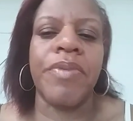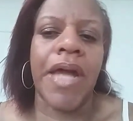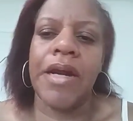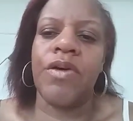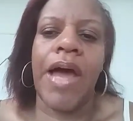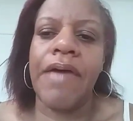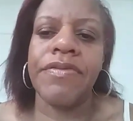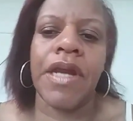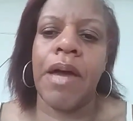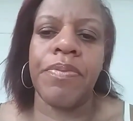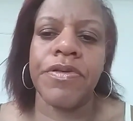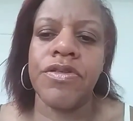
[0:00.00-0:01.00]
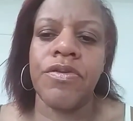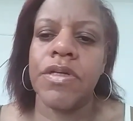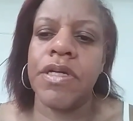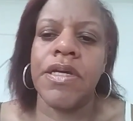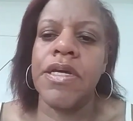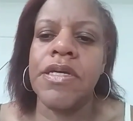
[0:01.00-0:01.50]
But I don't have that
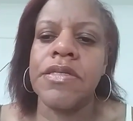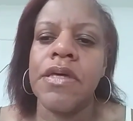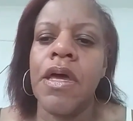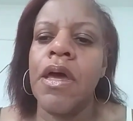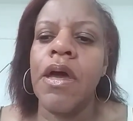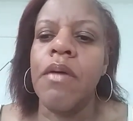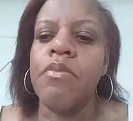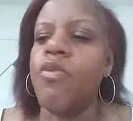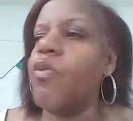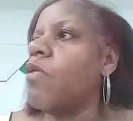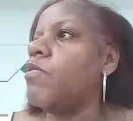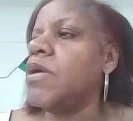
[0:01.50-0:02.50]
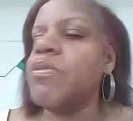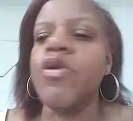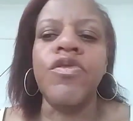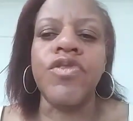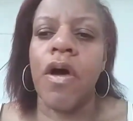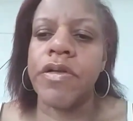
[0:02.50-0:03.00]
opportunity. He's he
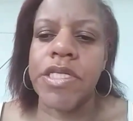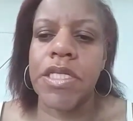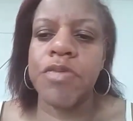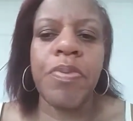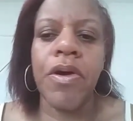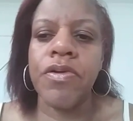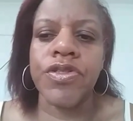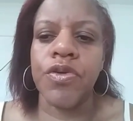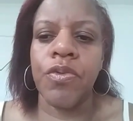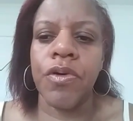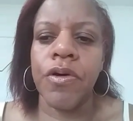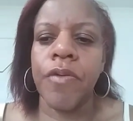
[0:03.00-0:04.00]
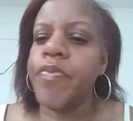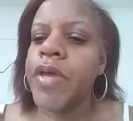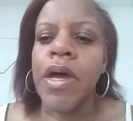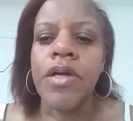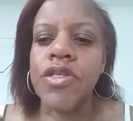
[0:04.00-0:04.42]
moved on to the spiritual world.